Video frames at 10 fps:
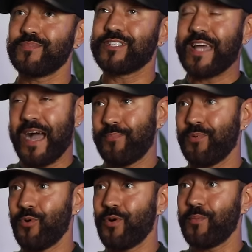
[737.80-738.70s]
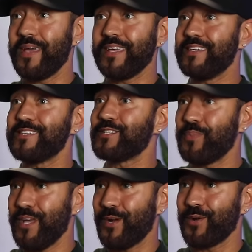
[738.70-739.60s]
stop or make it
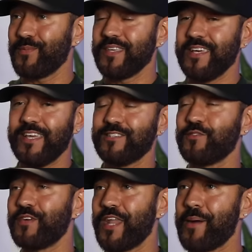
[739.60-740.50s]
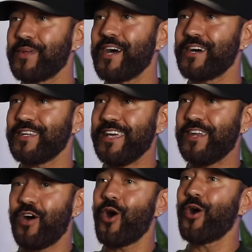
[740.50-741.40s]
disappear. Mm-hmm. It is a phenomenon
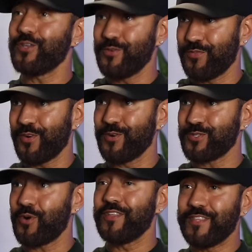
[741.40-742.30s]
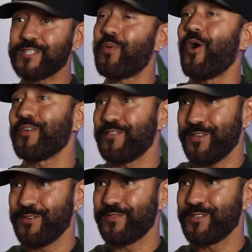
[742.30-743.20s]
in our universe, or in this part of the
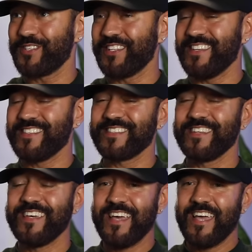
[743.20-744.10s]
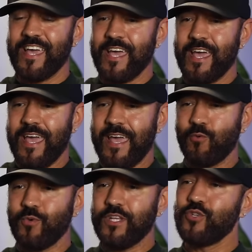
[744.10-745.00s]
universe at least.
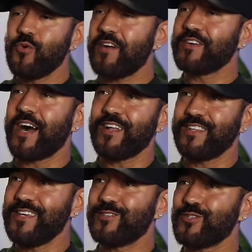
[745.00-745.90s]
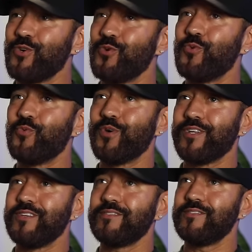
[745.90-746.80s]
And we do have colleagues who
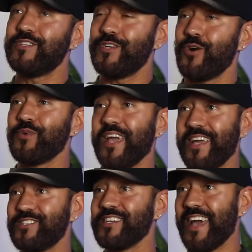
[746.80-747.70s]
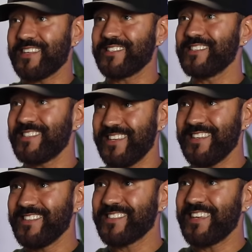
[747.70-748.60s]
would denote aging as a
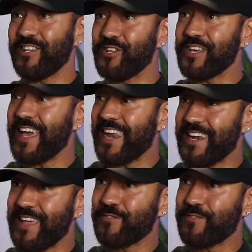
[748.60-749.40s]
disease and looking at it